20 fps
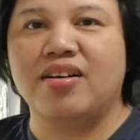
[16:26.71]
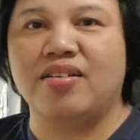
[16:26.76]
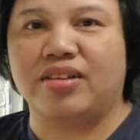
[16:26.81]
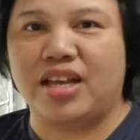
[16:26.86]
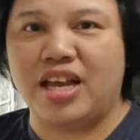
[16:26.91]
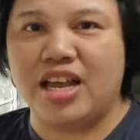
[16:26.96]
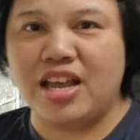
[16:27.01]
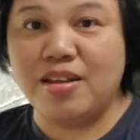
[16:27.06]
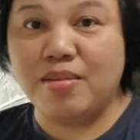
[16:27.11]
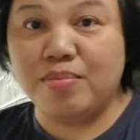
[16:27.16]

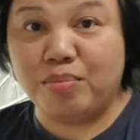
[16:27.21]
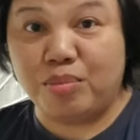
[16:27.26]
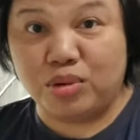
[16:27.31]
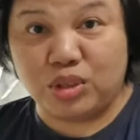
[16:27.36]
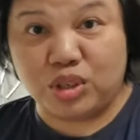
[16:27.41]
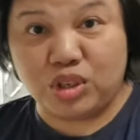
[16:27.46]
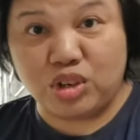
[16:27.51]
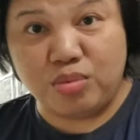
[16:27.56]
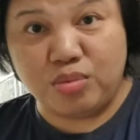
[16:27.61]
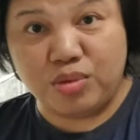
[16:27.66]
Okay,
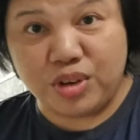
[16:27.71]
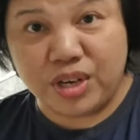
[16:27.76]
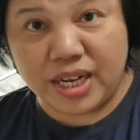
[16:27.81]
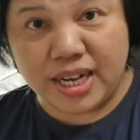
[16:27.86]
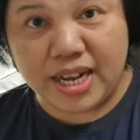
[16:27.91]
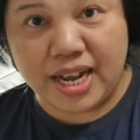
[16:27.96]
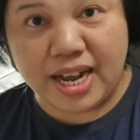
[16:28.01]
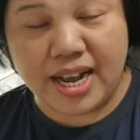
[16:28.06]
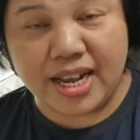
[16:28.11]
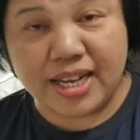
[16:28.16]
post ko muna
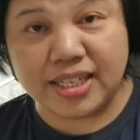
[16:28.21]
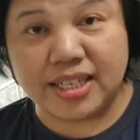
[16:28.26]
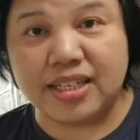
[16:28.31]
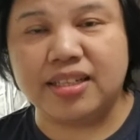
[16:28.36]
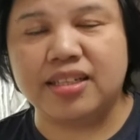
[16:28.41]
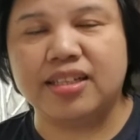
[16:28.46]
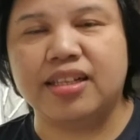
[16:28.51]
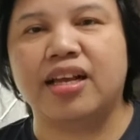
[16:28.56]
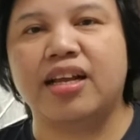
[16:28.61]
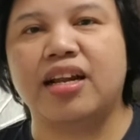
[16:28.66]
guys,
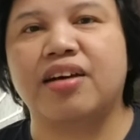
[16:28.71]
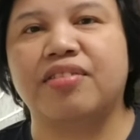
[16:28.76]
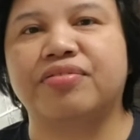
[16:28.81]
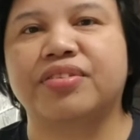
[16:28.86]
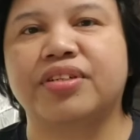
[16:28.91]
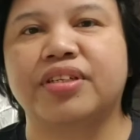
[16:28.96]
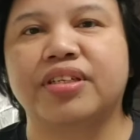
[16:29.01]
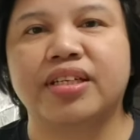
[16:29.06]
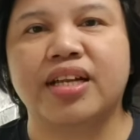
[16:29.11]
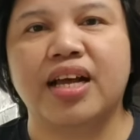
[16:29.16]
and then
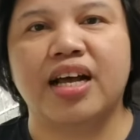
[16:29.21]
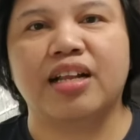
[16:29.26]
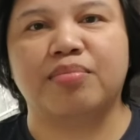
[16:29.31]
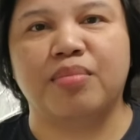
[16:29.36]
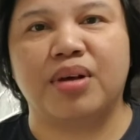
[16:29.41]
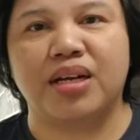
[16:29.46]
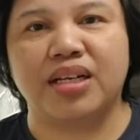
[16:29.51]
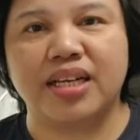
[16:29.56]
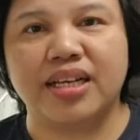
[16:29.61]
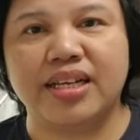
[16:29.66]
after that
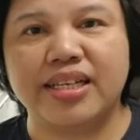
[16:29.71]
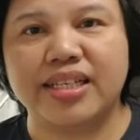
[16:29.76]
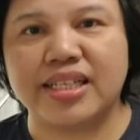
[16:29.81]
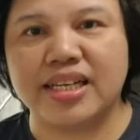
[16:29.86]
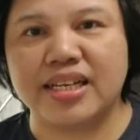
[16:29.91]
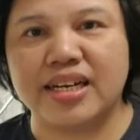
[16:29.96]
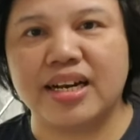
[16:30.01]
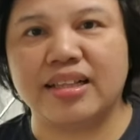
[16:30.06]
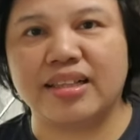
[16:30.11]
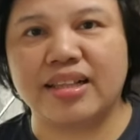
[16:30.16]

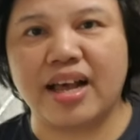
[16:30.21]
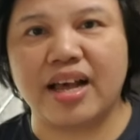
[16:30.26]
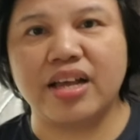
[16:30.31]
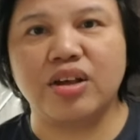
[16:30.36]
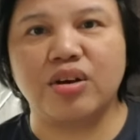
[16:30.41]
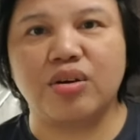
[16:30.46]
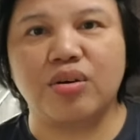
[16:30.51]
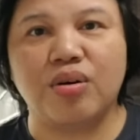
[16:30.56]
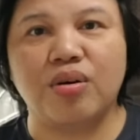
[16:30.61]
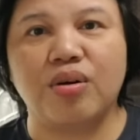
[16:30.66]
magigisa na
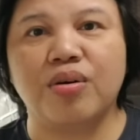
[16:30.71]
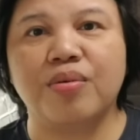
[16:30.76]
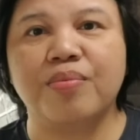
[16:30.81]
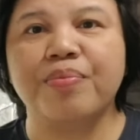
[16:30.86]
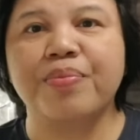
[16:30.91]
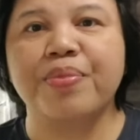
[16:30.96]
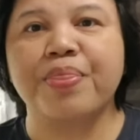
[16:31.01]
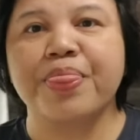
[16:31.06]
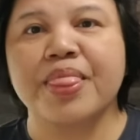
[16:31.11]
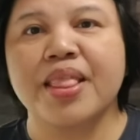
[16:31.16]
tayo
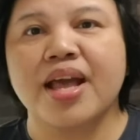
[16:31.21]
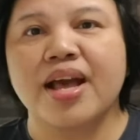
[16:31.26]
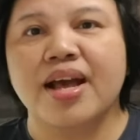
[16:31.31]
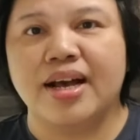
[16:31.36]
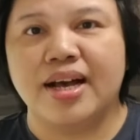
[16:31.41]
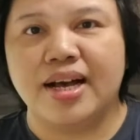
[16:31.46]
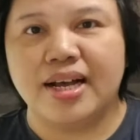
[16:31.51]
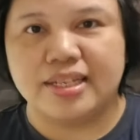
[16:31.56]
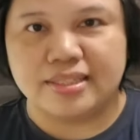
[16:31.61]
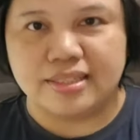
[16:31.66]

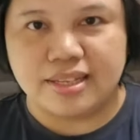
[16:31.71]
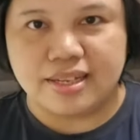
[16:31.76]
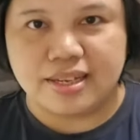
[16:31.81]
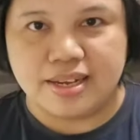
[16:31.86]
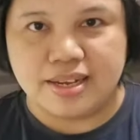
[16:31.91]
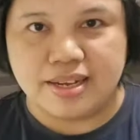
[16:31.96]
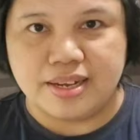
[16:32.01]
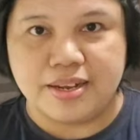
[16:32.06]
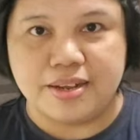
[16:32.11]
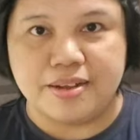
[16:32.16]
at
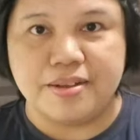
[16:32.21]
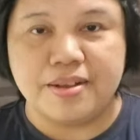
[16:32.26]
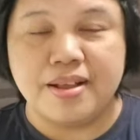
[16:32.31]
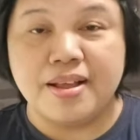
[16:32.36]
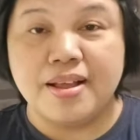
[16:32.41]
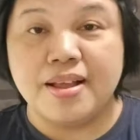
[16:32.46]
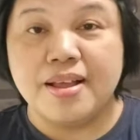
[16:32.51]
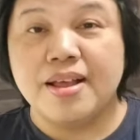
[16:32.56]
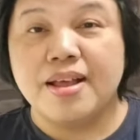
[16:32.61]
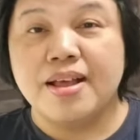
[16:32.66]

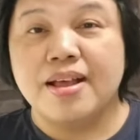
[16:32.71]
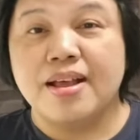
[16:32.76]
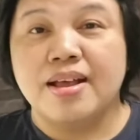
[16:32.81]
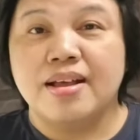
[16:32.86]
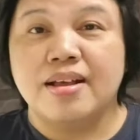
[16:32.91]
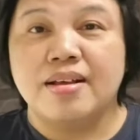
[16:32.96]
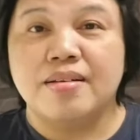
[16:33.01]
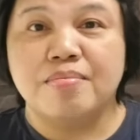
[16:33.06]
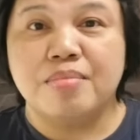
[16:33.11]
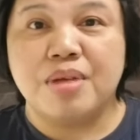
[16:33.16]

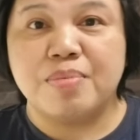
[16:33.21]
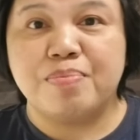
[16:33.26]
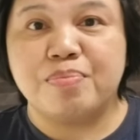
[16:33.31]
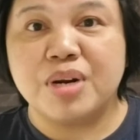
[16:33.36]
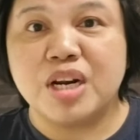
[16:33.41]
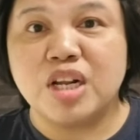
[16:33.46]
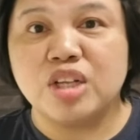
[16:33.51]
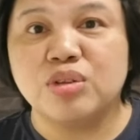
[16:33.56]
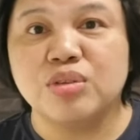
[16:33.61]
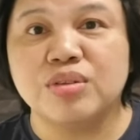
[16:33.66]

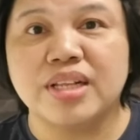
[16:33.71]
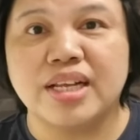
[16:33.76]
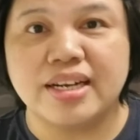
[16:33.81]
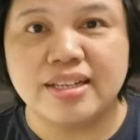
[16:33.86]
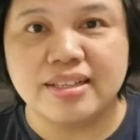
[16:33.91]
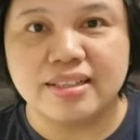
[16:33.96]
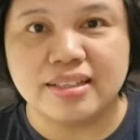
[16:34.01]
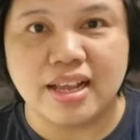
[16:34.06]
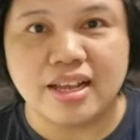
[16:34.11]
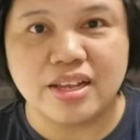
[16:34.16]
magprito na
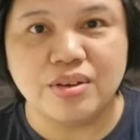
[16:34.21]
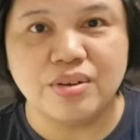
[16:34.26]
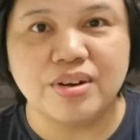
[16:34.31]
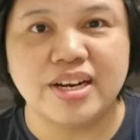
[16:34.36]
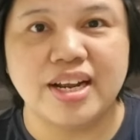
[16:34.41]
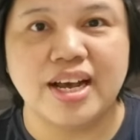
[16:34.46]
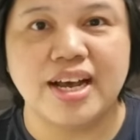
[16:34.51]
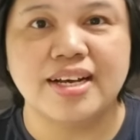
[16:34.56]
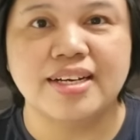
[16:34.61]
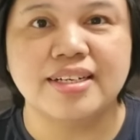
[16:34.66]
rin tayo
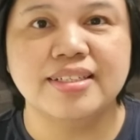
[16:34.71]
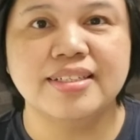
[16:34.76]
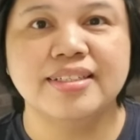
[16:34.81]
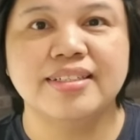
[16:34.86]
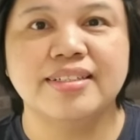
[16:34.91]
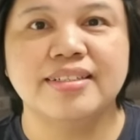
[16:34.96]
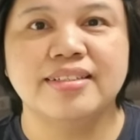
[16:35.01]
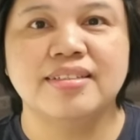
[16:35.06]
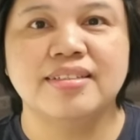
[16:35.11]
ng